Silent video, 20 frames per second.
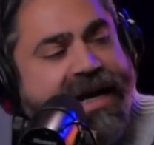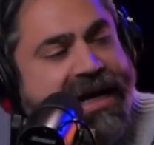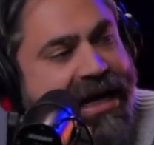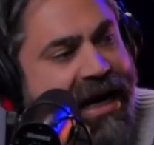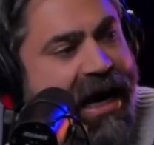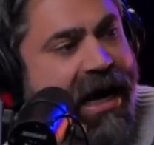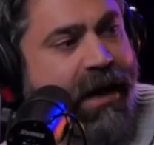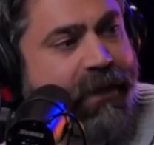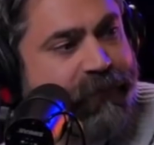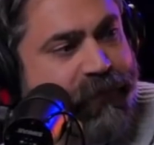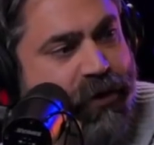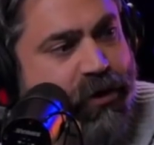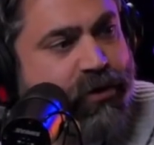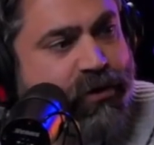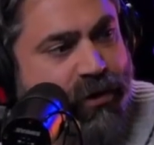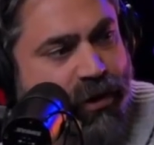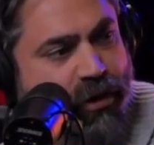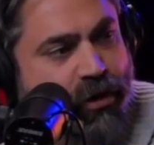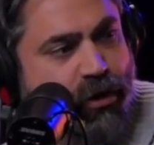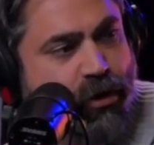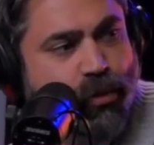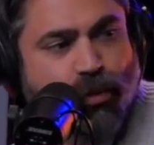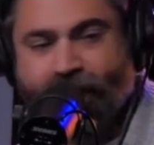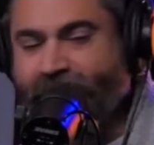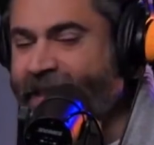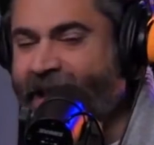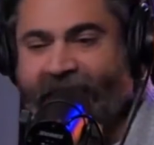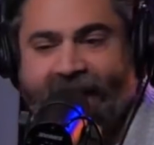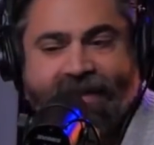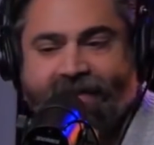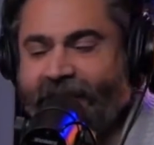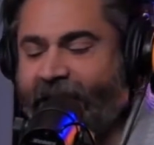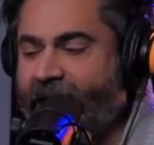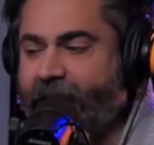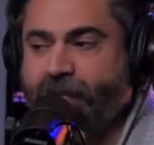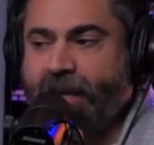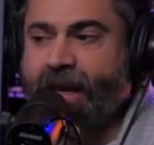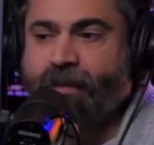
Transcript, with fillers: afternoon with not a dime.